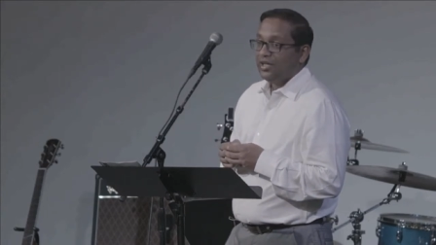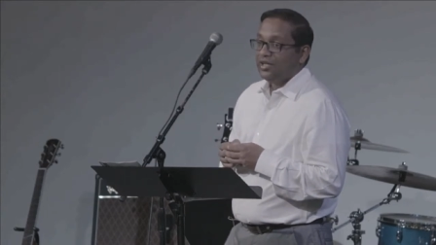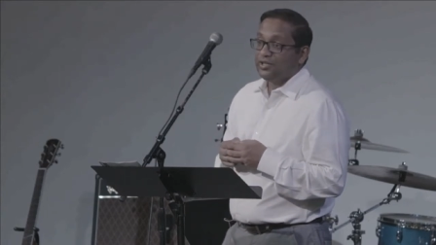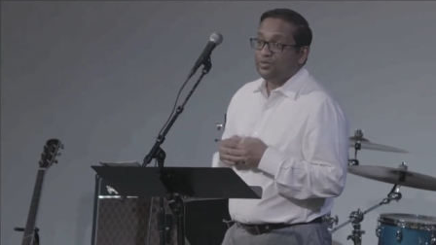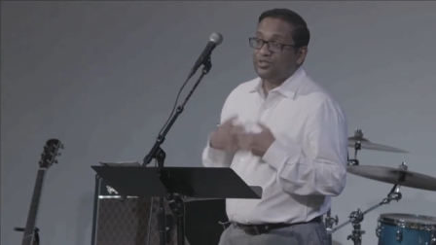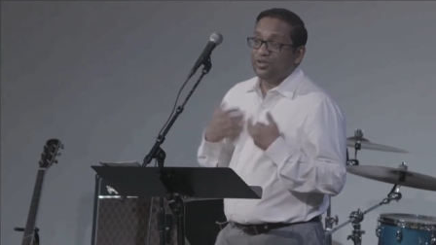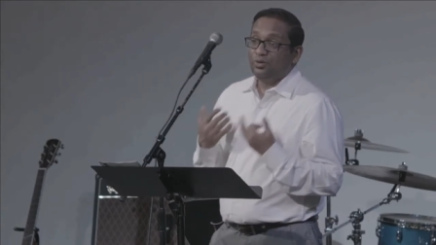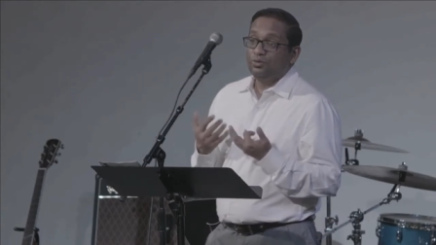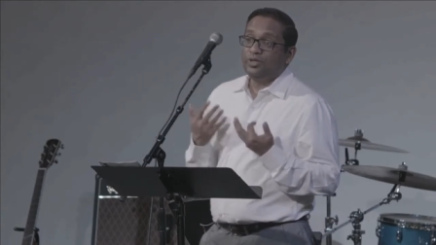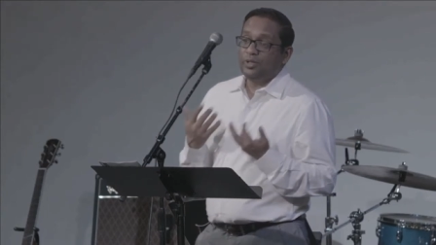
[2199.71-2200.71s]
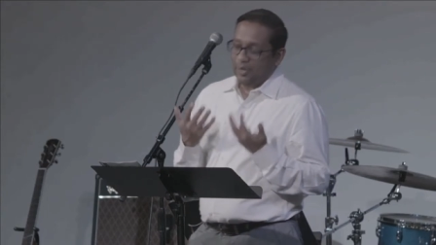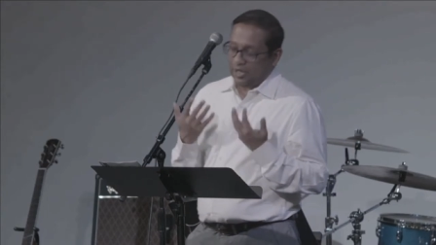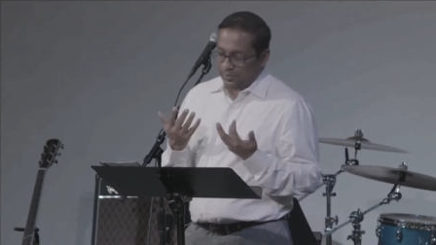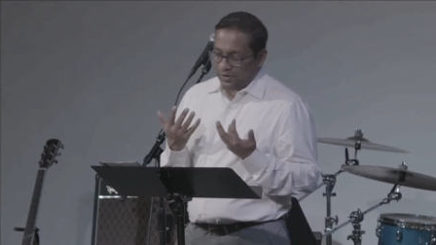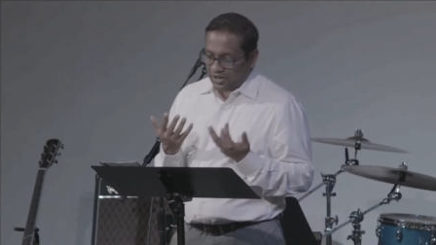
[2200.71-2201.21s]
This was only
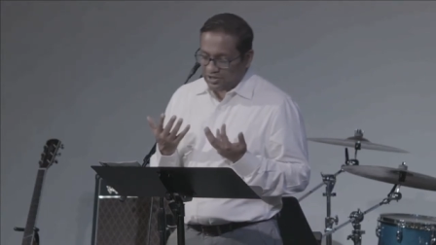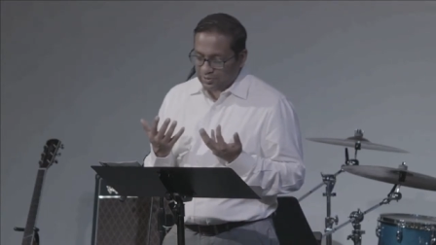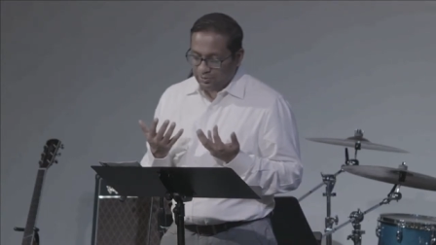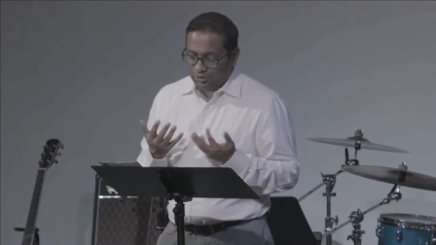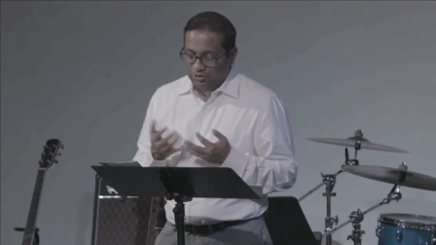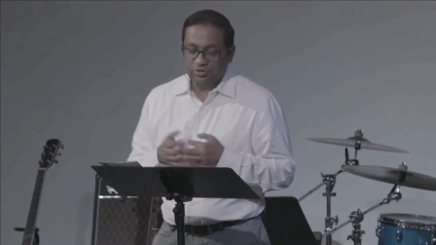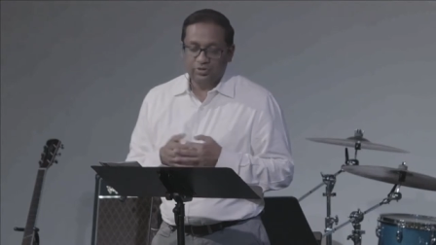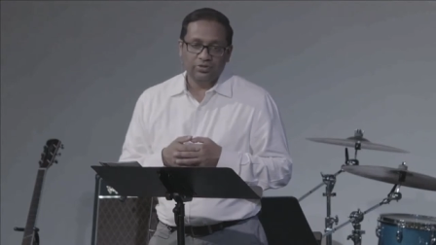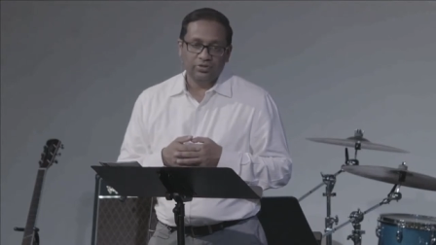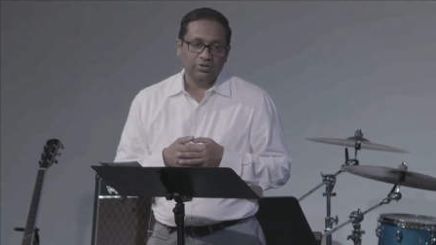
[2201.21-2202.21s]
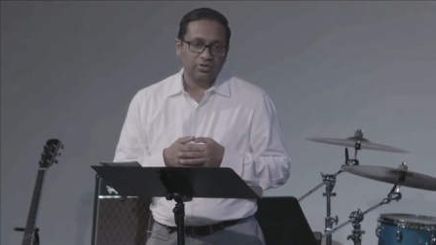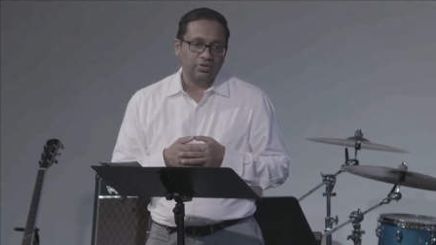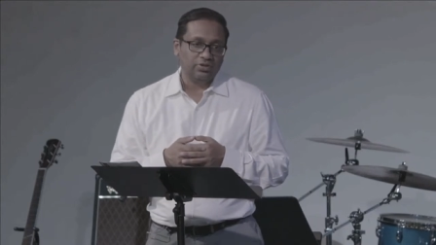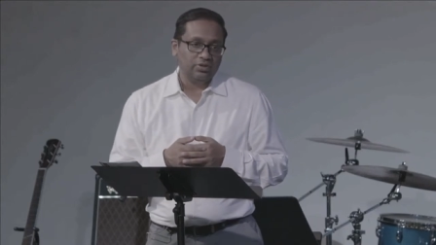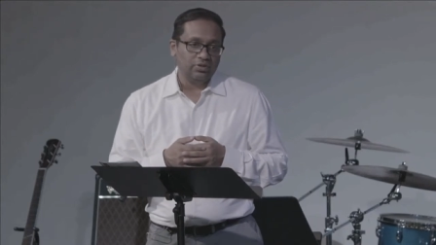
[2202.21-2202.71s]
made possible
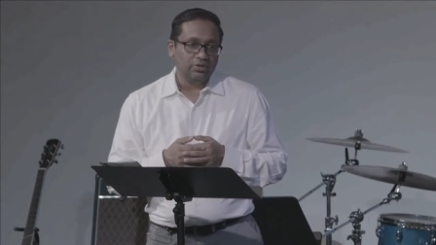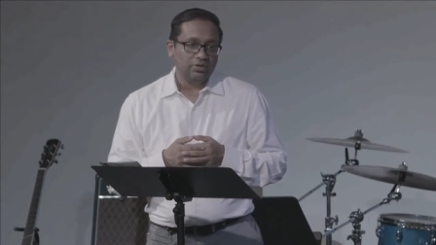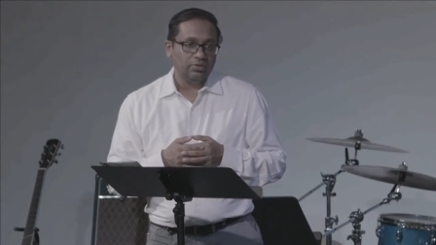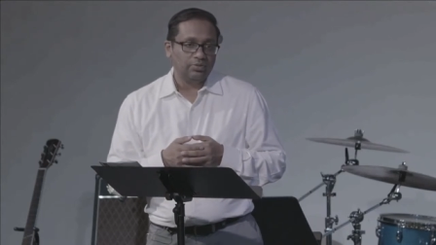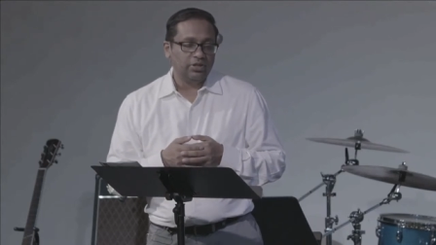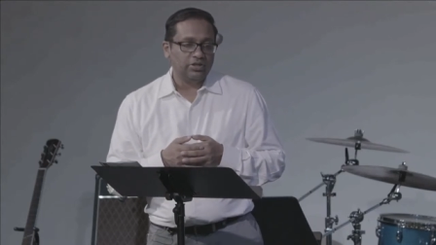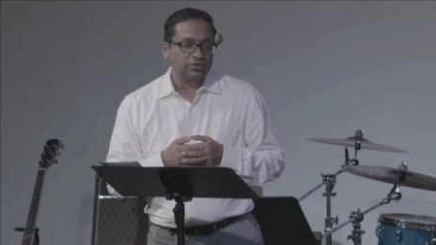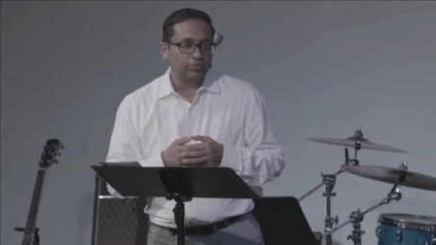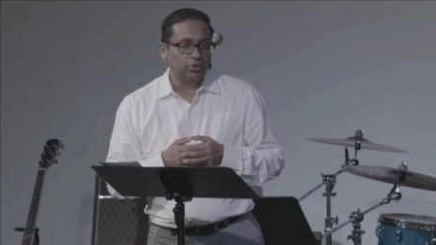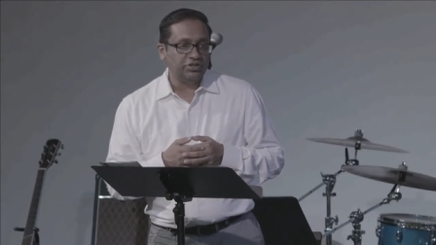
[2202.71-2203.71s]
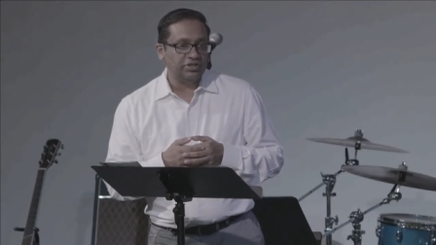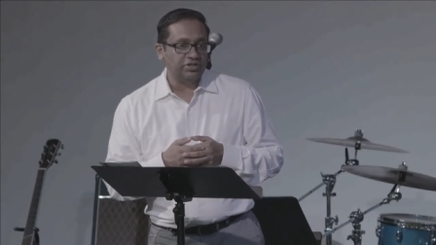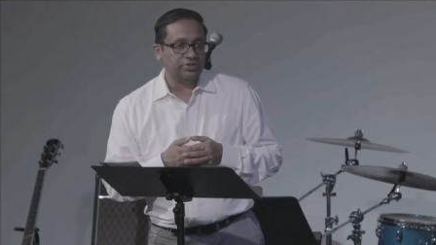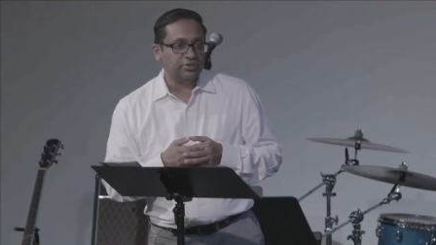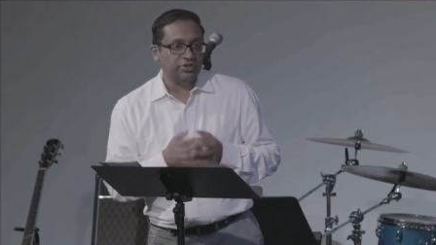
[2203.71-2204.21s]
because of what
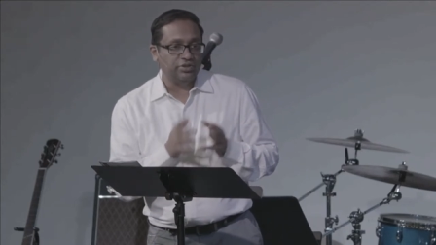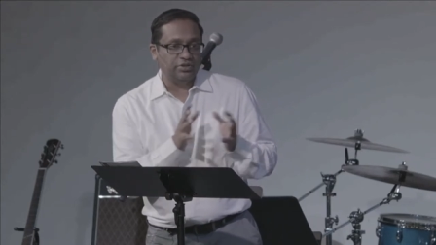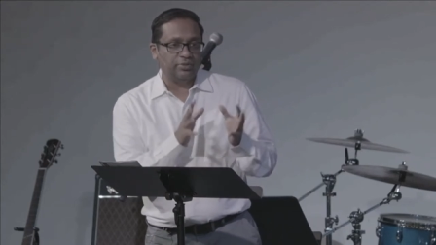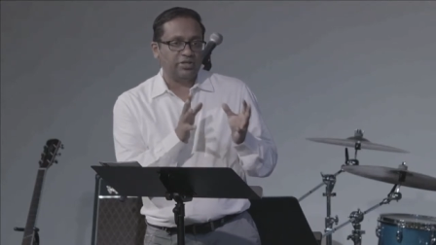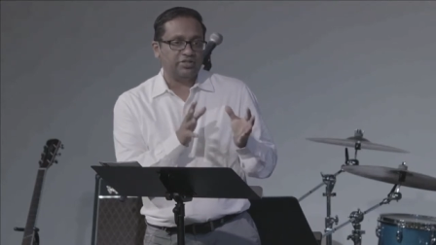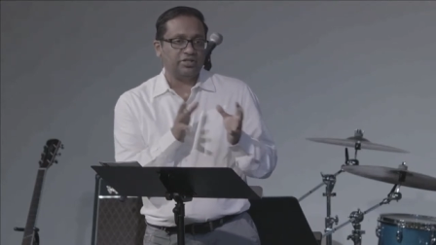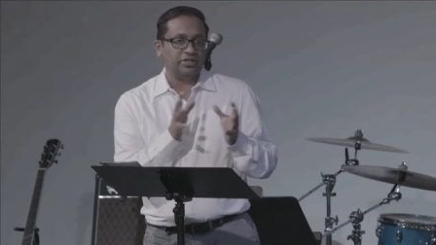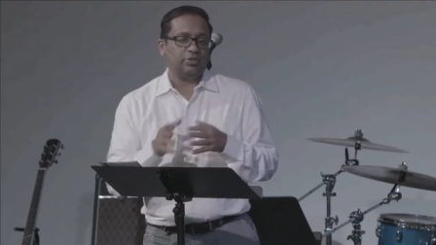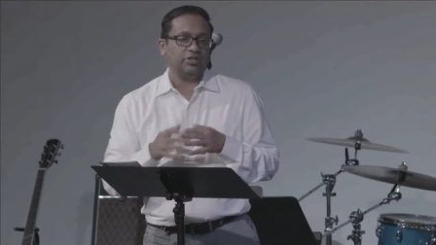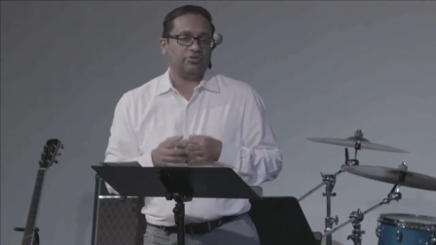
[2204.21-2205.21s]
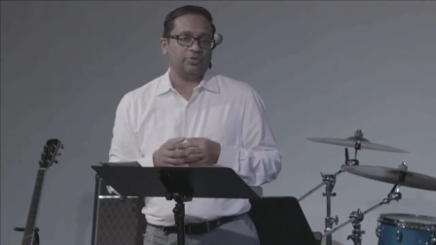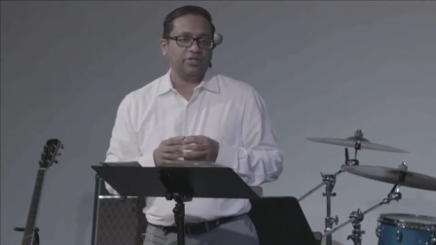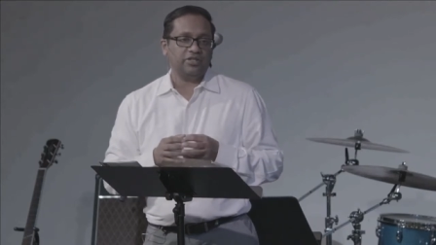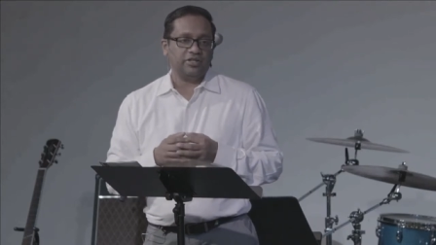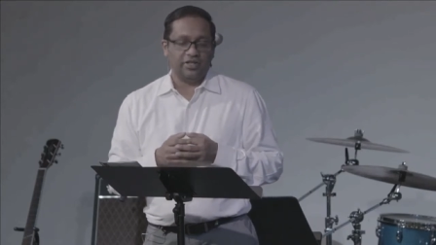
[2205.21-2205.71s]
Jesus would do in about six months from
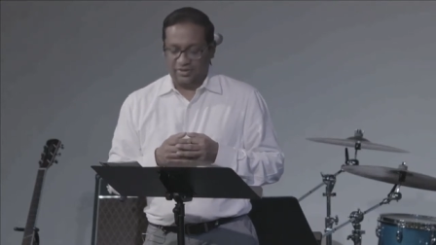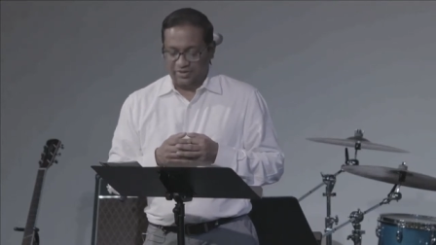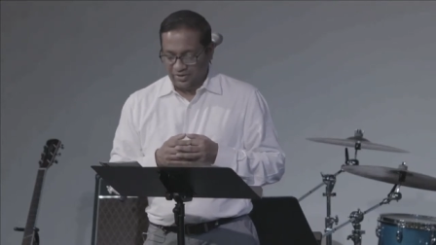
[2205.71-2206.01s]
this day.